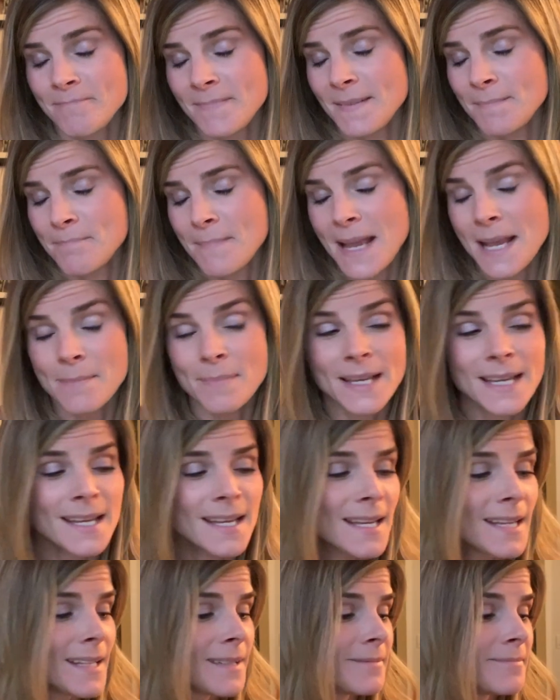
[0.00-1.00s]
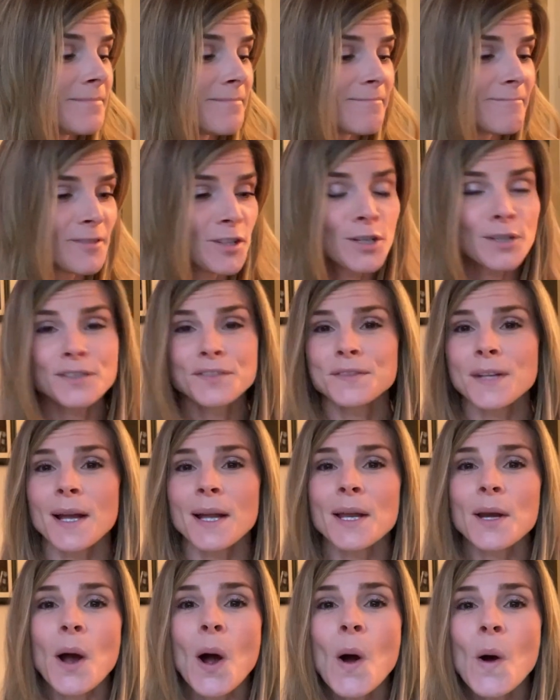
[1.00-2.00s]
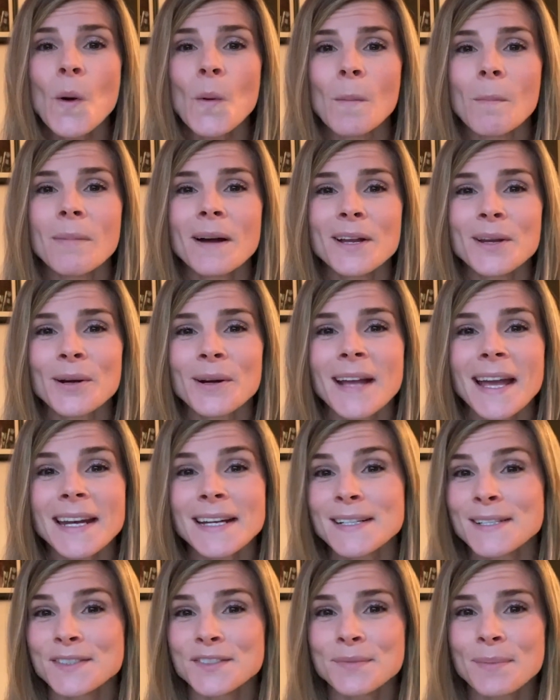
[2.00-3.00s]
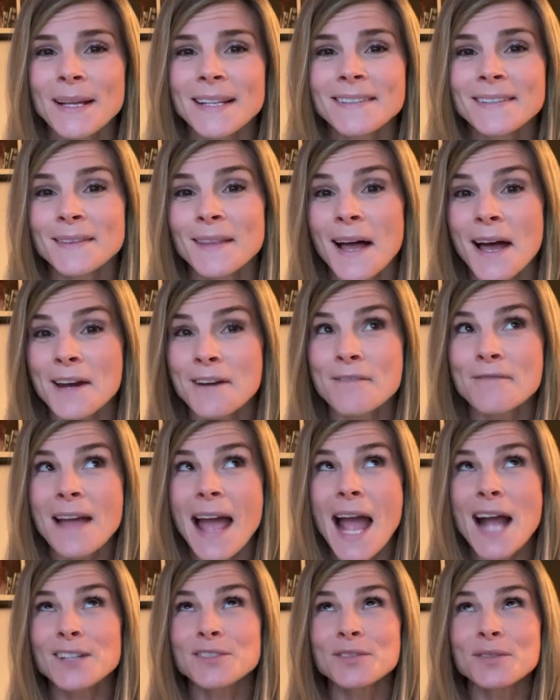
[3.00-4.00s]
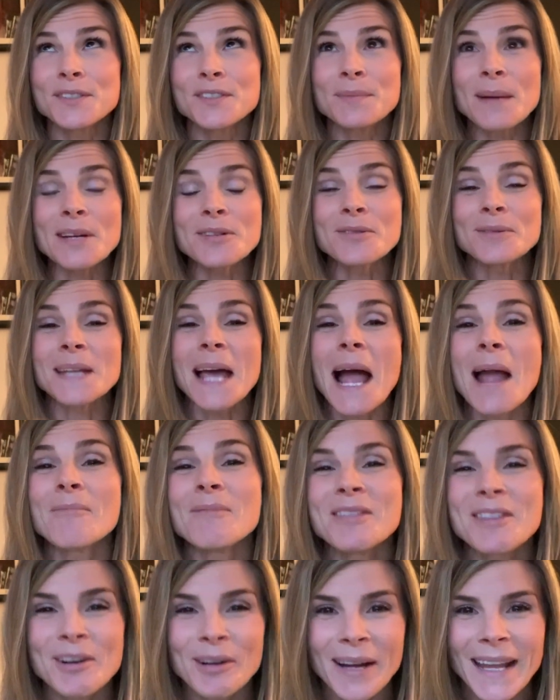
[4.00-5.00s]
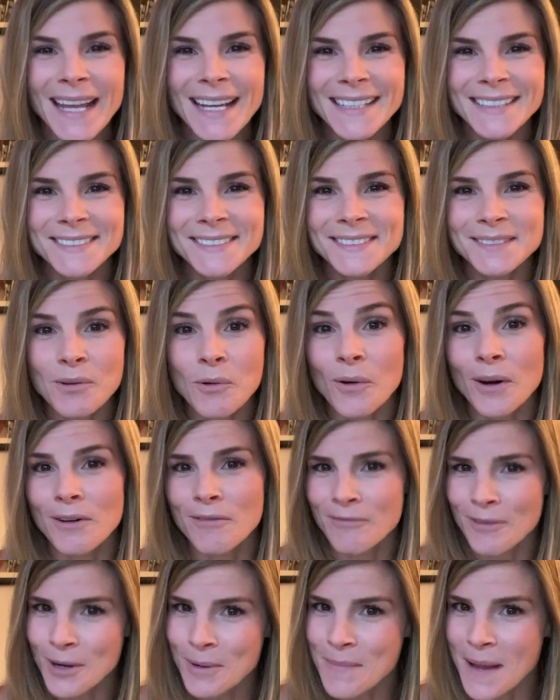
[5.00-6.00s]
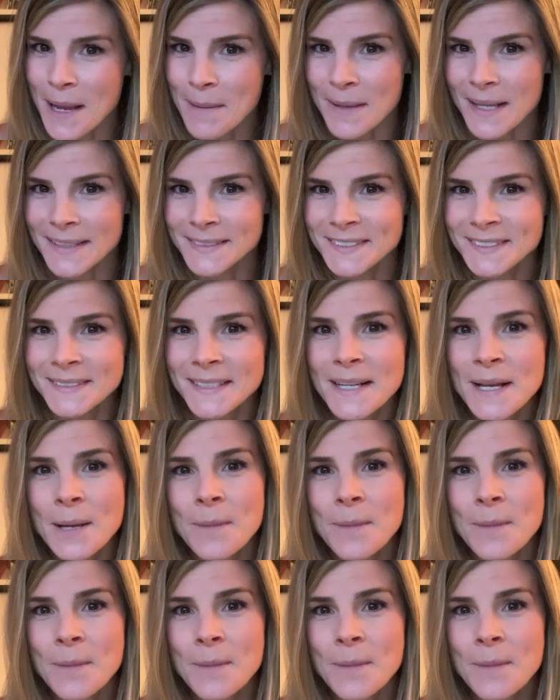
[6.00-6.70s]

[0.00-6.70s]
Maybe you're stuck at home, but you're getting to spend a lot of extra special time with your kids or fur babies.